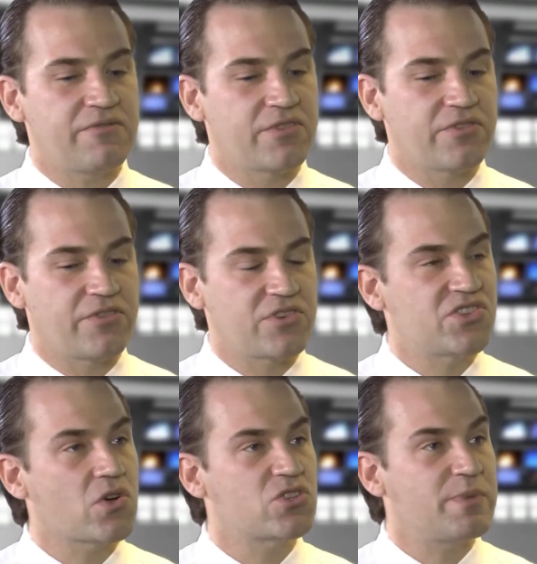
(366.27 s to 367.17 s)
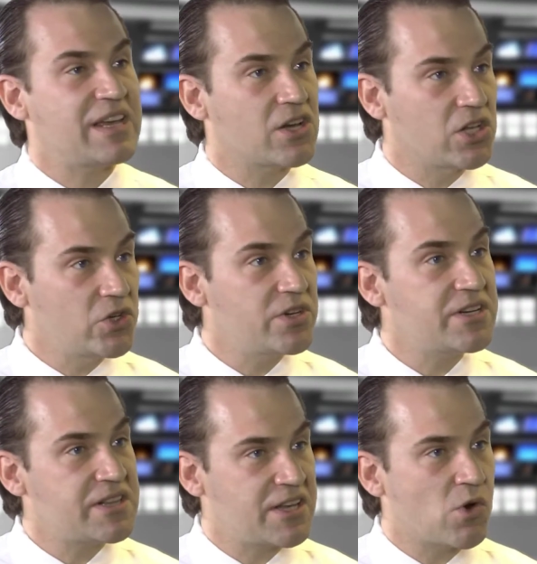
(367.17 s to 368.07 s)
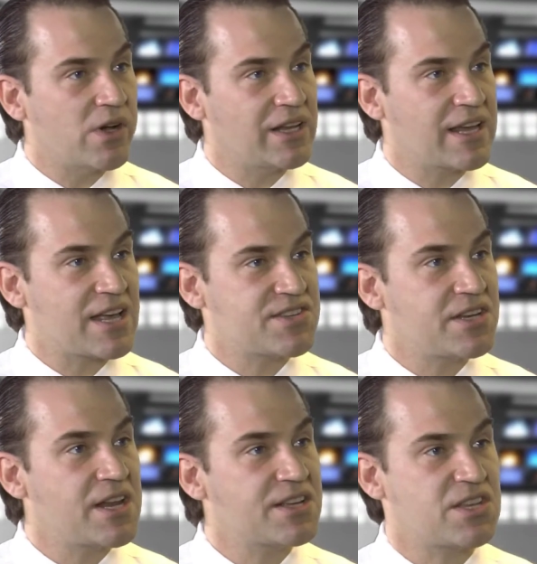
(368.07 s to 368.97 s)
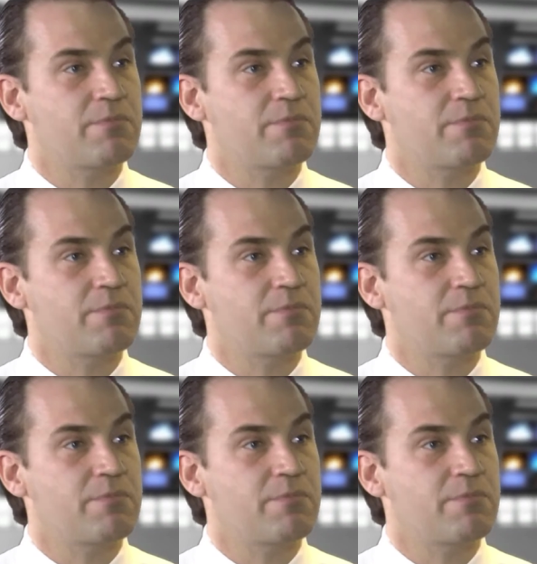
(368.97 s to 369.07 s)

to, for a stock to be included in the oil and gas index,